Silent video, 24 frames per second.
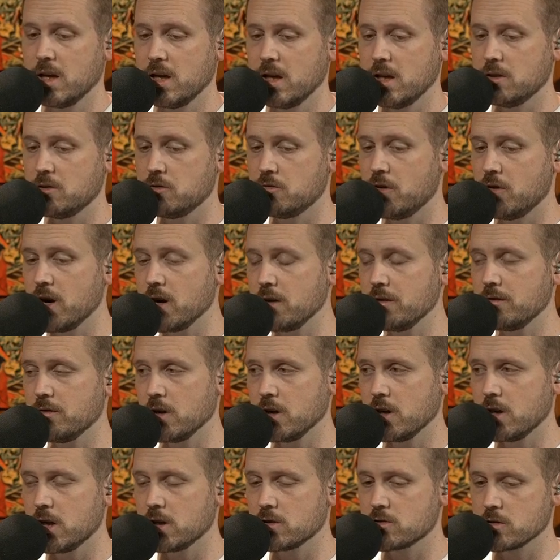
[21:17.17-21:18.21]
He's very,
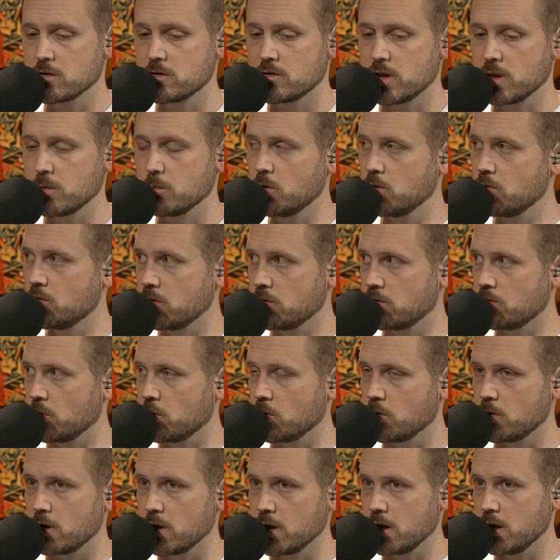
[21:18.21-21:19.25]
very interesting moving
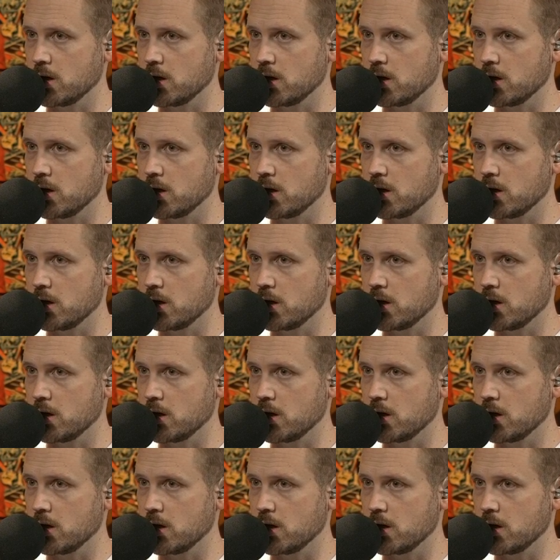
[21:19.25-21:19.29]
forward.